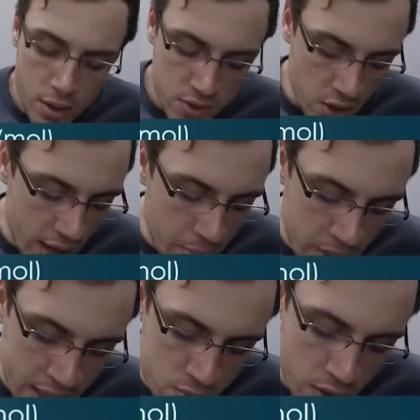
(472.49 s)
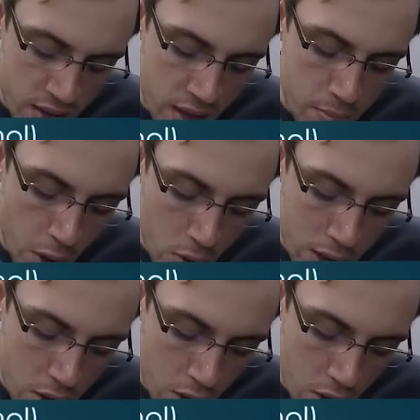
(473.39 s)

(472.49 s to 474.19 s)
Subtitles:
So that means with the molar